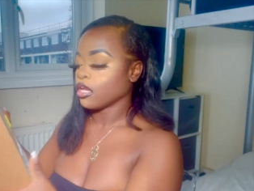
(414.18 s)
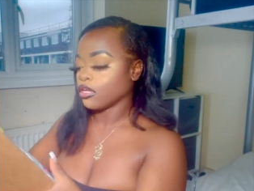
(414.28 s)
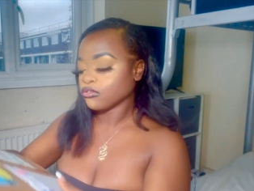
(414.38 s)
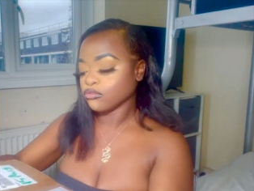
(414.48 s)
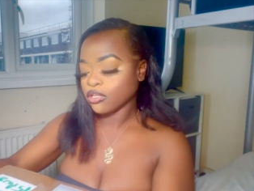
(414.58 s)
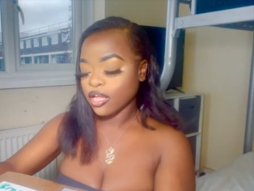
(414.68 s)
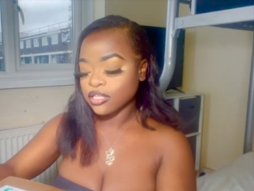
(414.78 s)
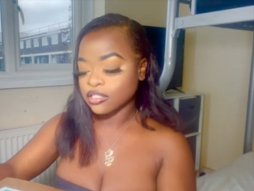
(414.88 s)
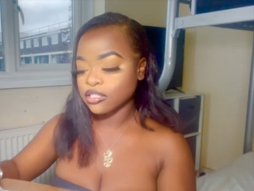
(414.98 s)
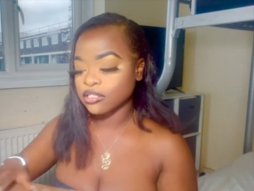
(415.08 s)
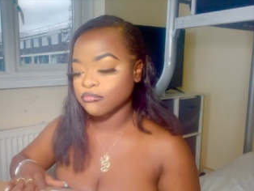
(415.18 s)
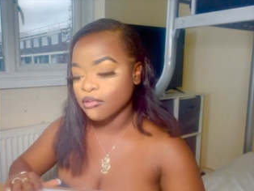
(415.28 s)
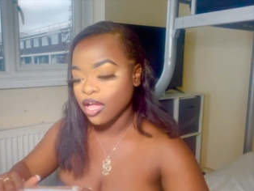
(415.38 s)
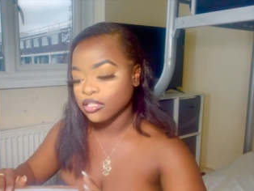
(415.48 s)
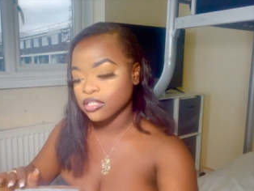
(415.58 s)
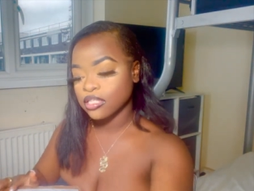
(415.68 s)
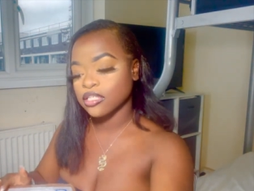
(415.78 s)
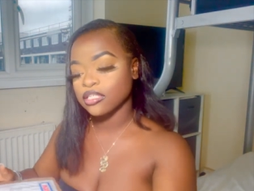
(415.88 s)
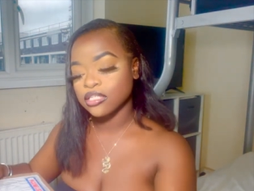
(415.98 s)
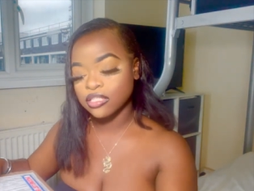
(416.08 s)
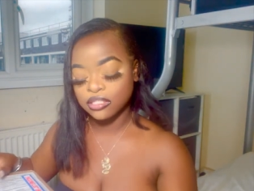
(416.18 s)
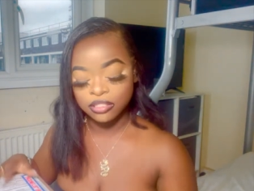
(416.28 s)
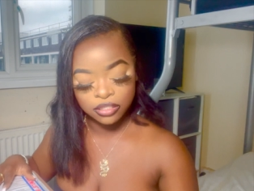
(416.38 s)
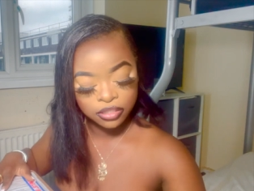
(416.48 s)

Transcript: Okay guys, let's unbag this.